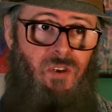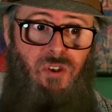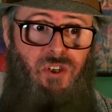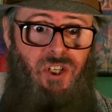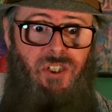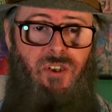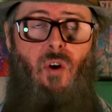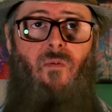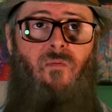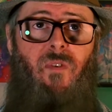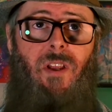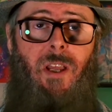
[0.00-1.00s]
just
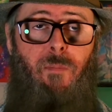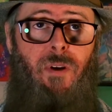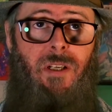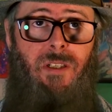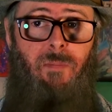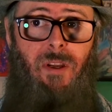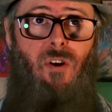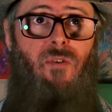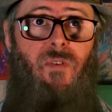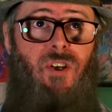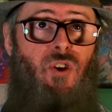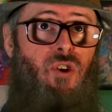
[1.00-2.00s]
don't feel like putting something
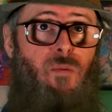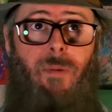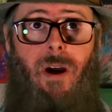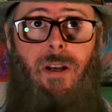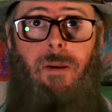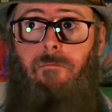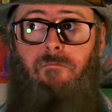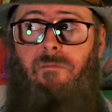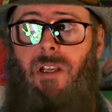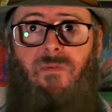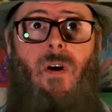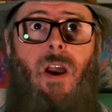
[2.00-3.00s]
artificial in your body,
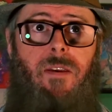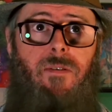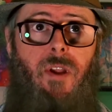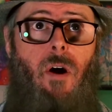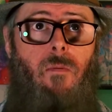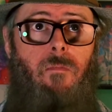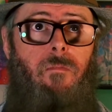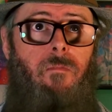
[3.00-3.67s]
that's fine, don't.